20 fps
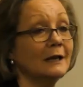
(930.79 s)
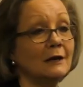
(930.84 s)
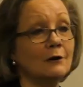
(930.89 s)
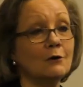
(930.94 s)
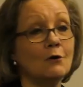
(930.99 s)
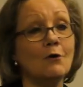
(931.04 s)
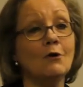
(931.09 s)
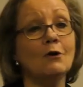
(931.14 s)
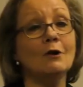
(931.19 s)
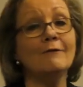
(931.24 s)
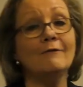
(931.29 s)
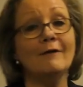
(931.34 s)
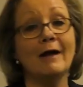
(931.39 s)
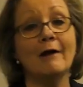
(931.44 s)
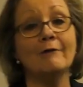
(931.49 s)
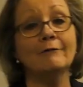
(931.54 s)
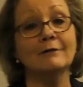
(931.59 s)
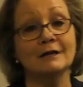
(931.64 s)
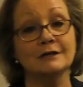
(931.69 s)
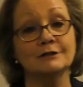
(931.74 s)
in all of
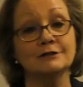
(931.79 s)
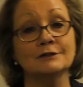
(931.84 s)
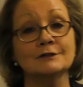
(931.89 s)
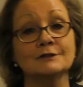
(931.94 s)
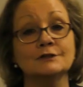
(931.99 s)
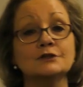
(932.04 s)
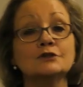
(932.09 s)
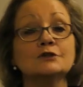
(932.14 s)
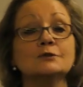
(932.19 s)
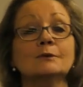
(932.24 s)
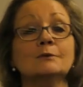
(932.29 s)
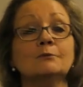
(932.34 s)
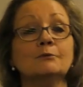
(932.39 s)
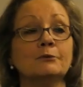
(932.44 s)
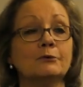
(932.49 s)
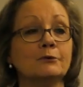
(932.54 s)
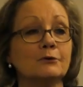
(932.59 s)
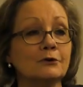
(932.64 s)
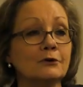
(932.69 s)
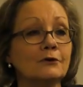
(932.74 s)
our regions to
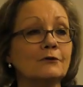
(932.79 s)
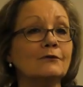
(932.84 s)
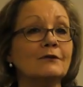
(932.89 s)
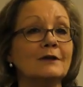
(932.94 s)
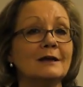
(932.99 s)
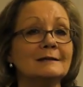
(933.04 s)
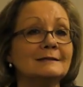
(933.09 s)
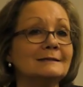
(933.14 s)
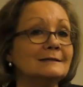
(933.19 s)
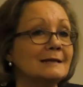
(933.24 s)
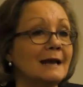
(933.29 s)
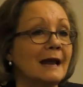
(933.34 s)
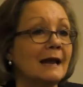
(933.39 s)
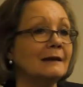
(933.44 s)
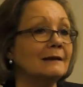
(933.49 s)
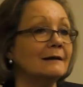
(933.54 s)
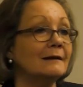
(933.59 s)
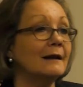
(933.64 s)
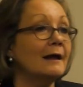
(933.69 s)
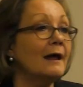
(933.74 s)
improve their
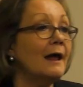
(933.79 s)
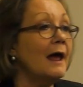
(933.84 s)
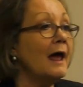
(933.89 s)
standard.